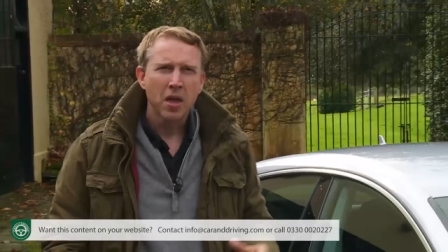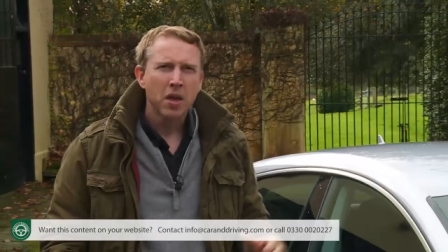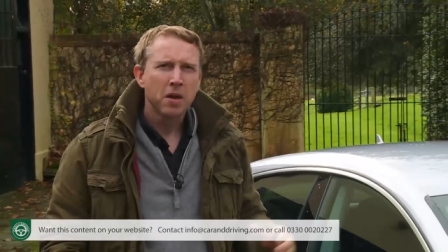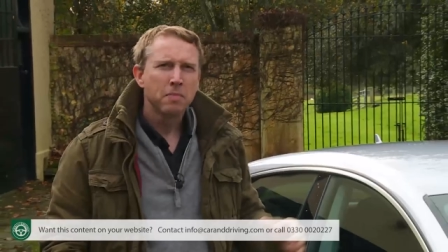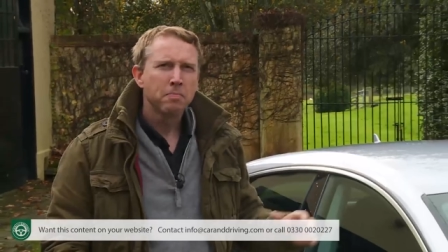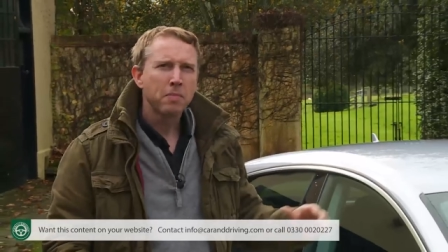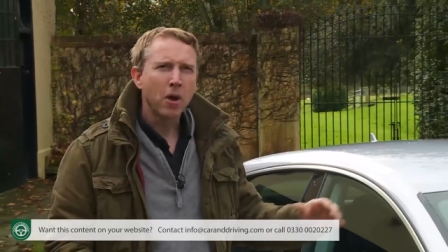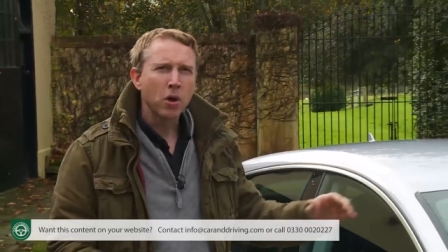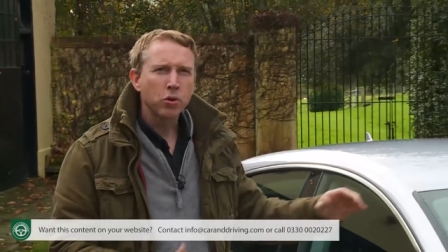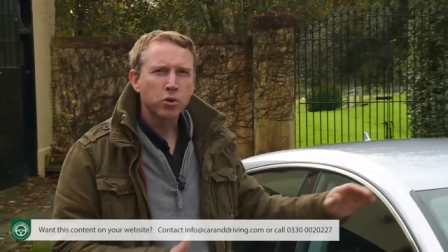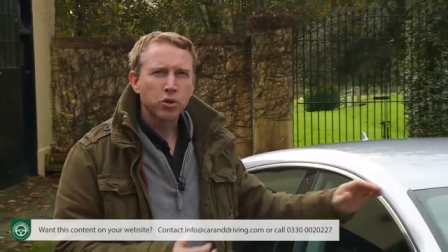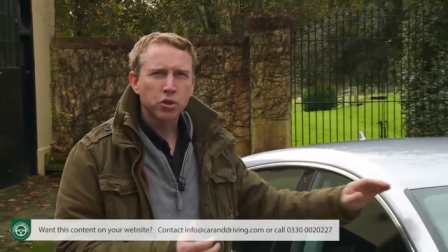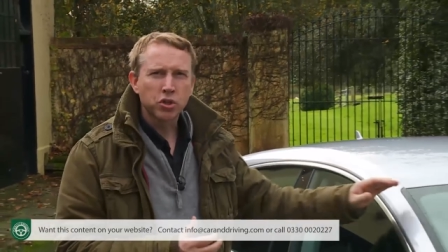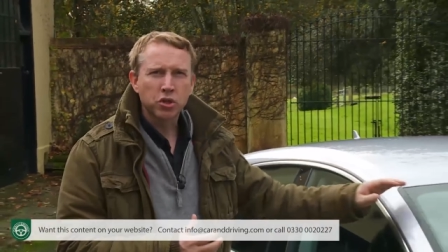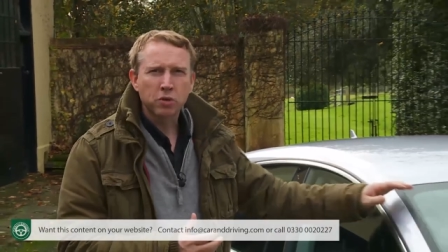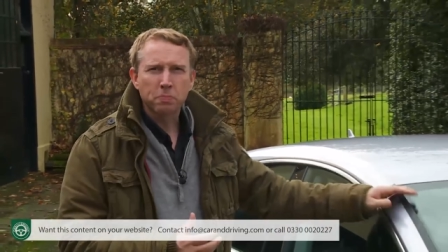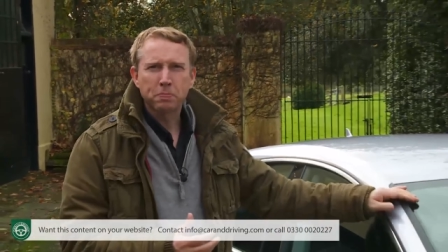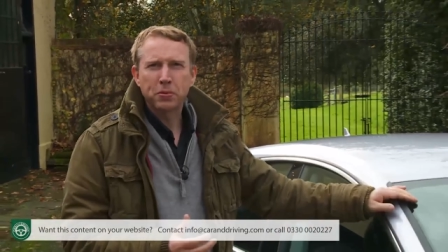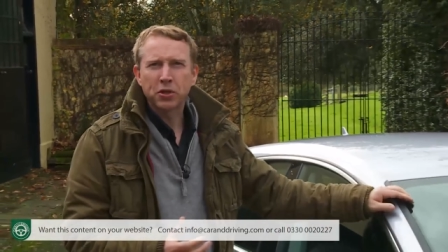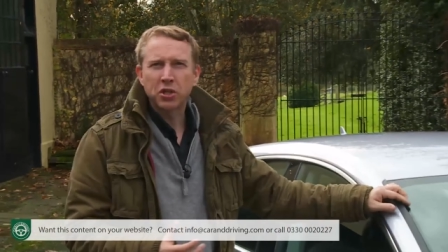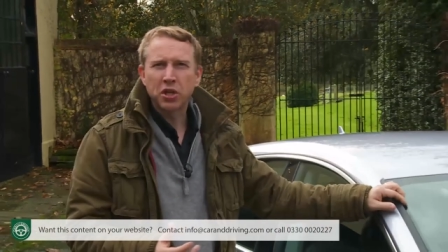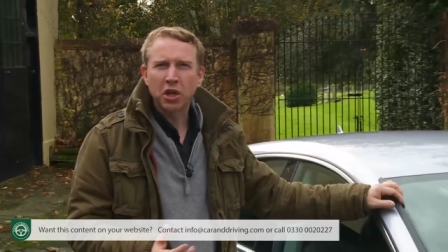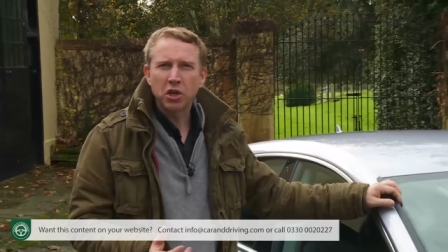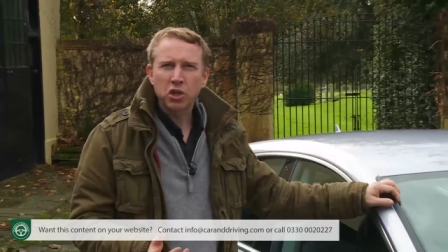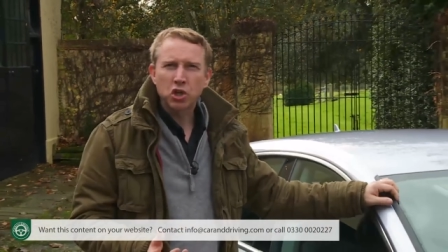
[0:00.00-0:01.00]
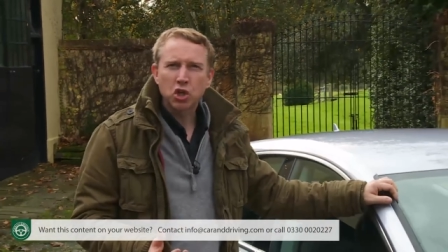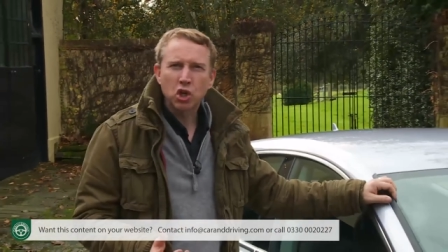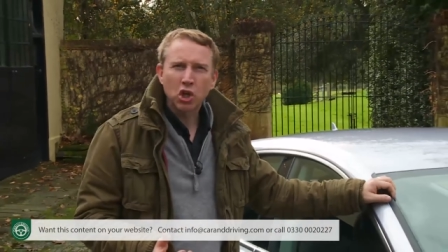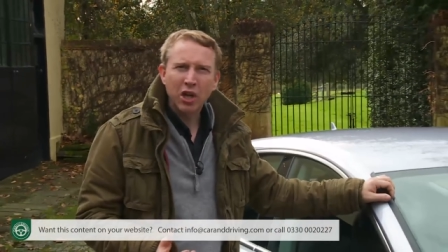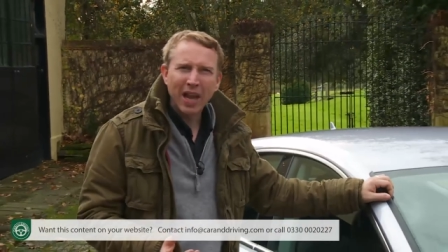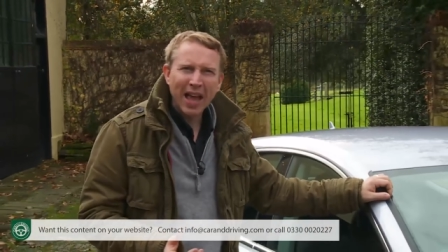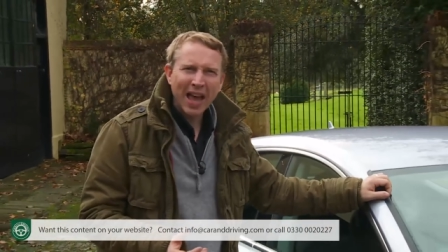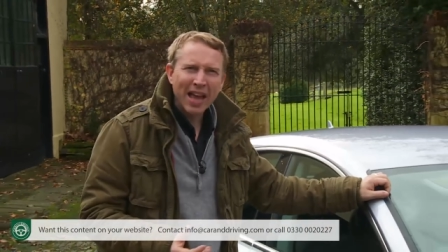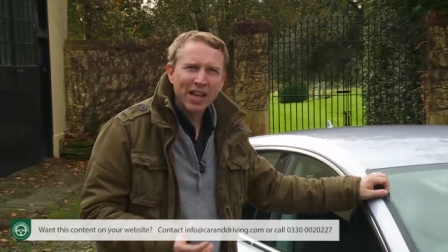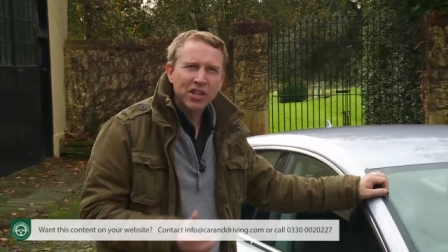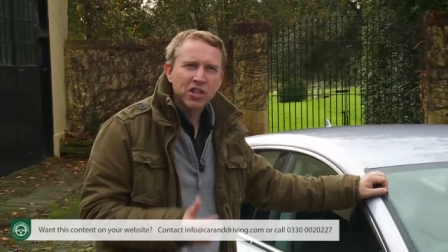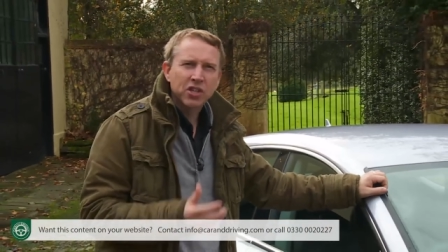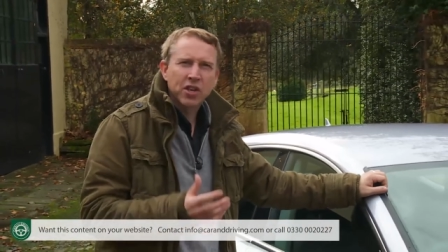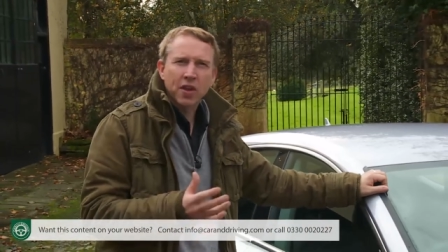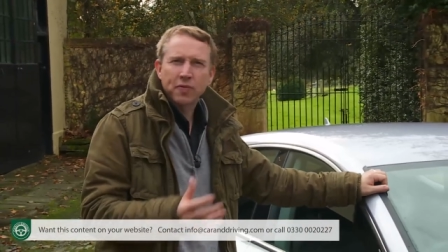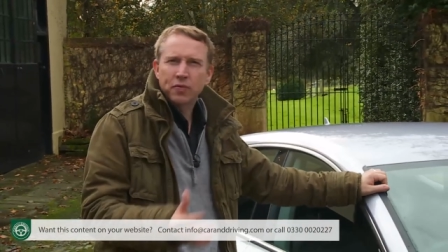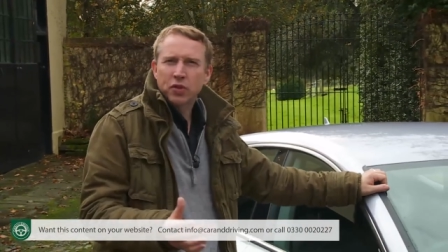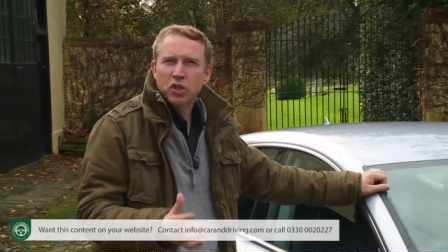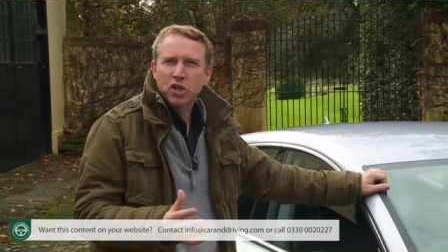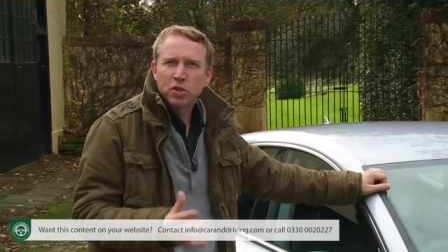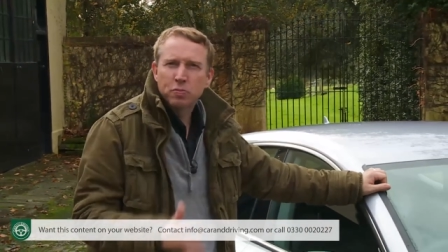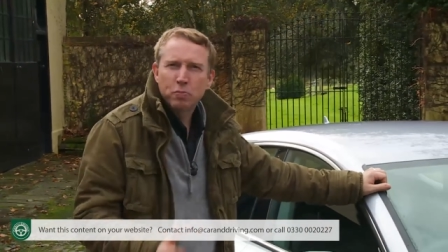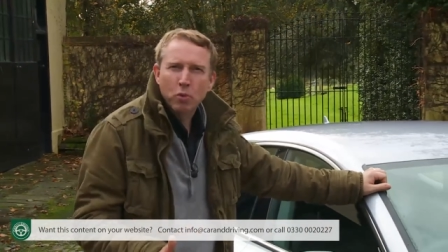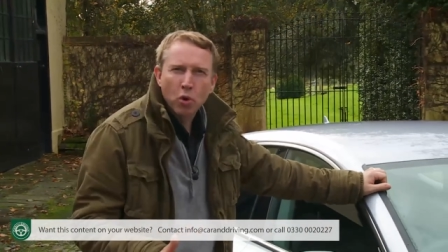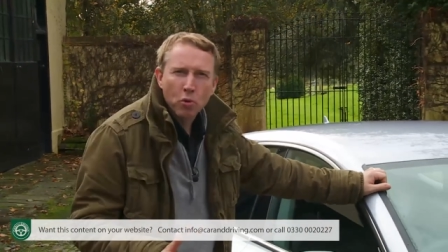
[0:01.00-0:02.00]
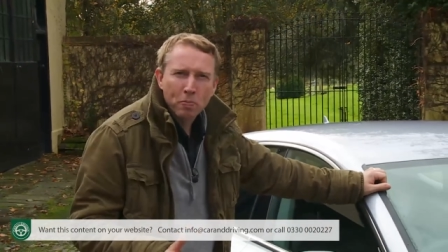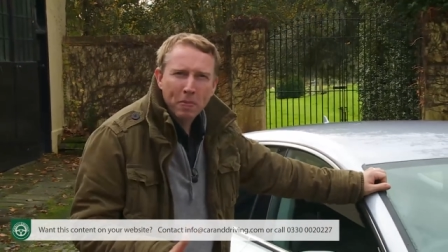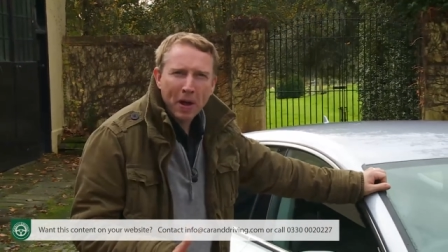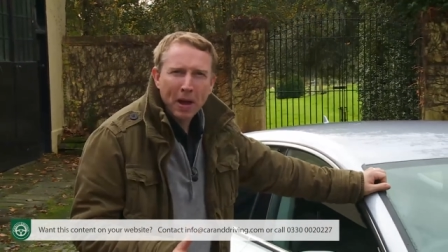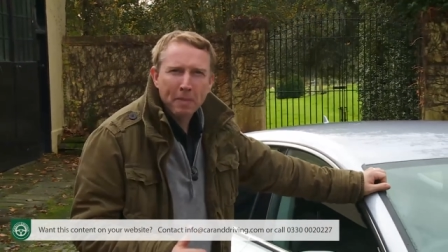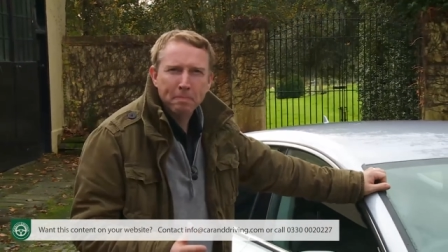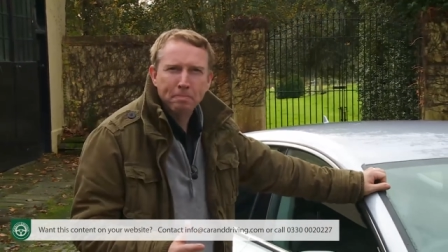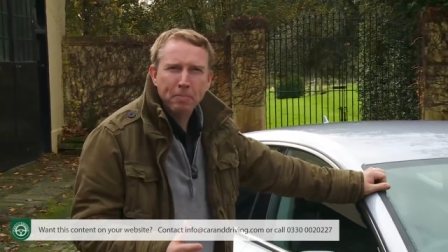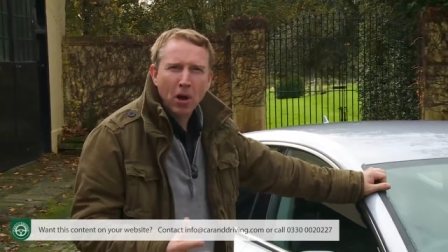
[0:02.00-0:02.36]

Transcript: Most potential A7 Sportback